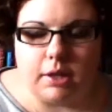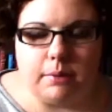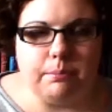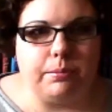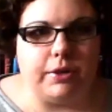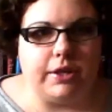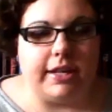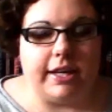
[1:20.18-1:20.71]

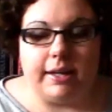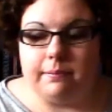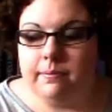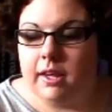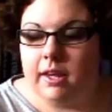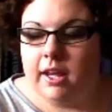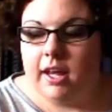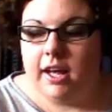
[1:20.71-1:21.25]
But yeah,
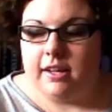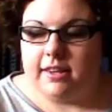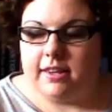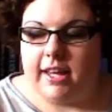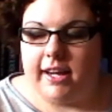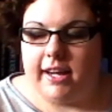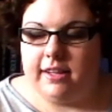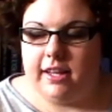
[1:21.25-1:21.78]

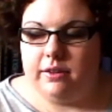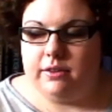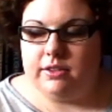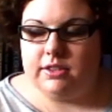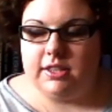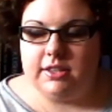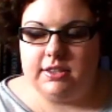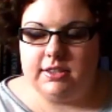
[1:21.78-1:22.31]
then they
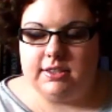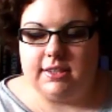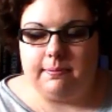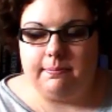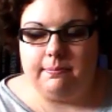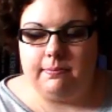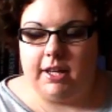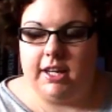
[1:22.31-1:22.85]
also
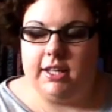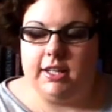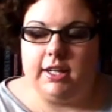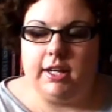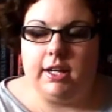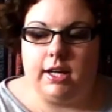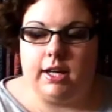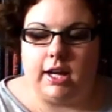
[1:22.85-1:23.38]
sent me
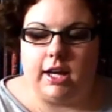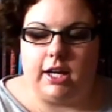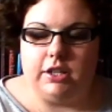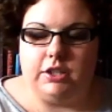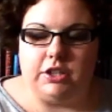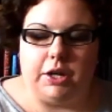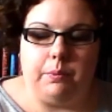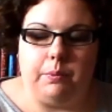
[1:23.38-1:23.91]

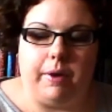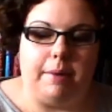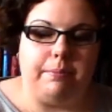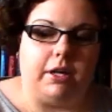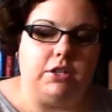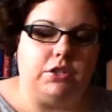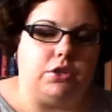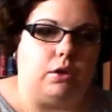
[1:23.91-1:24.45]
Nowhere
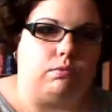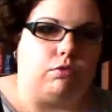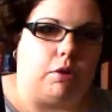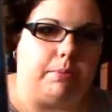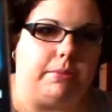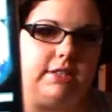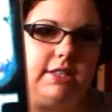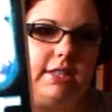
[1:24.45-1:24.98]
by John
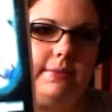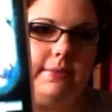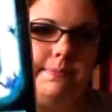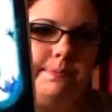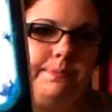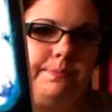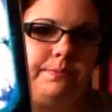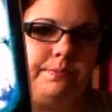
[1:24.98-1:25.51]
Robinson,
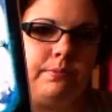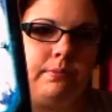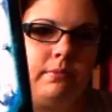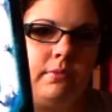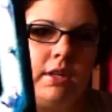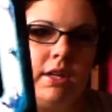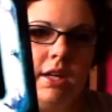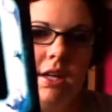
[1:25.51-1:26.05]

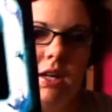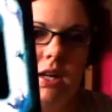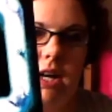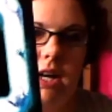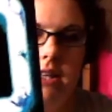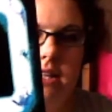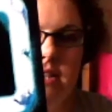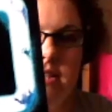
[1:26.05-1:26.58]

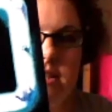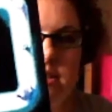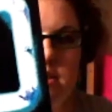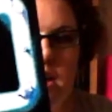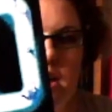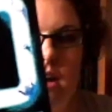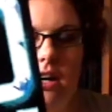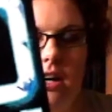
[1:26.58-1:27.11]
and this is an
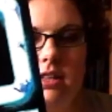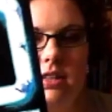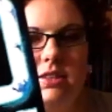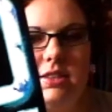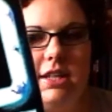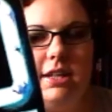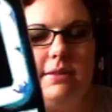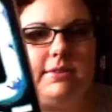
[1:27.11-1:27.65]
arc. This
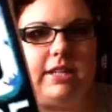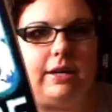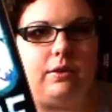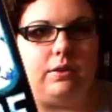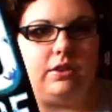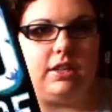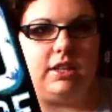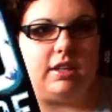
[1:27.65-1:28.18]
comes out
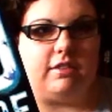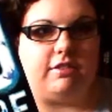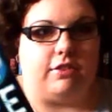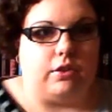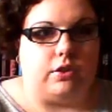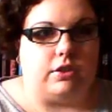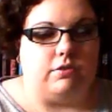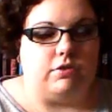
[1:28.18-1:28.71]
on the
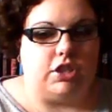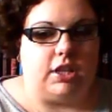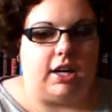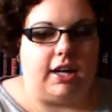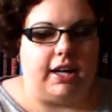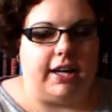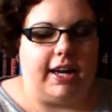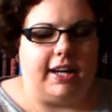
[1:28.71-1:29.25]
4th of
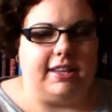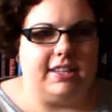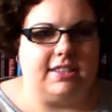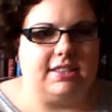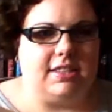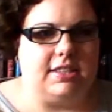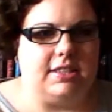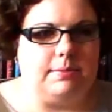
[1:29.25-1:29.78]
July, and this
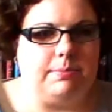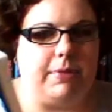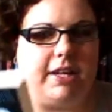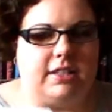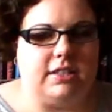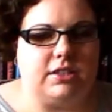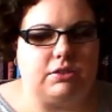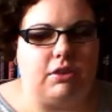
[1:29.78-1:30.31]
is being
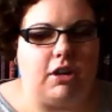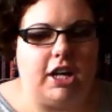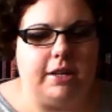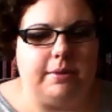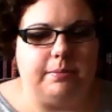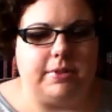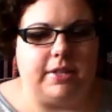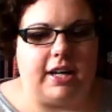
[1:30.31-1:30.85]

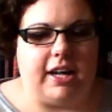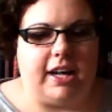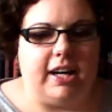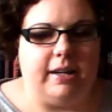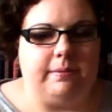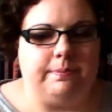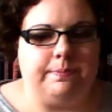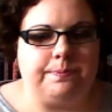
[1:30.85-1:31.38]
described
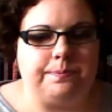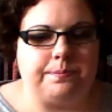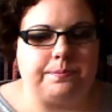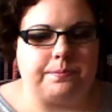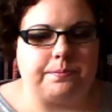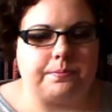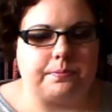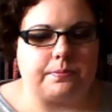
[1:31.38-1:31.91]

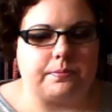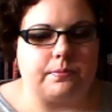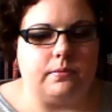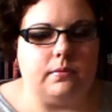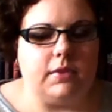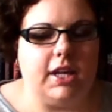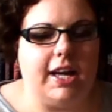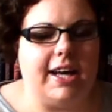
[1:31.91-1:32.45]

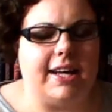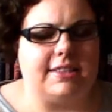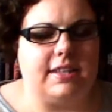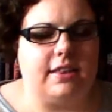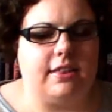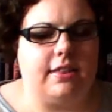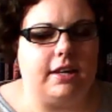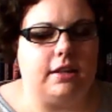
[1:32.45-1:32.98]
as
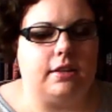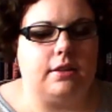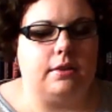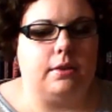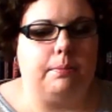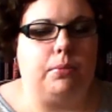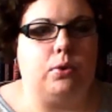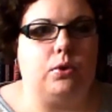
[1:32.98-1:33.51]
Think the
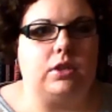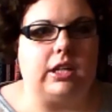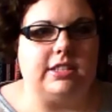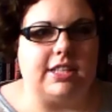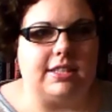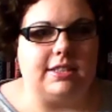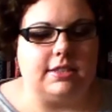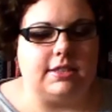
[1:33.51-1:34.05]
Bourne
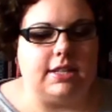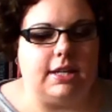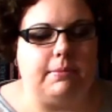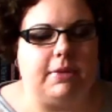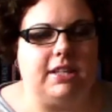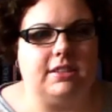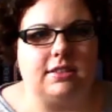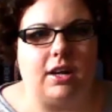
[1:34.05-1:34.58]
Identity
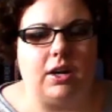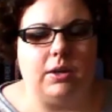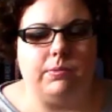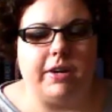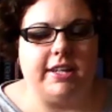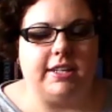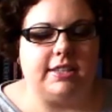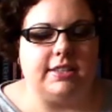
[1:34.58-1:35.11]
meets Time
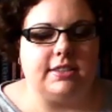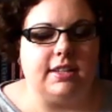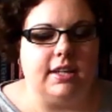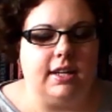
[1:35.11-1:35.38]
Raiders,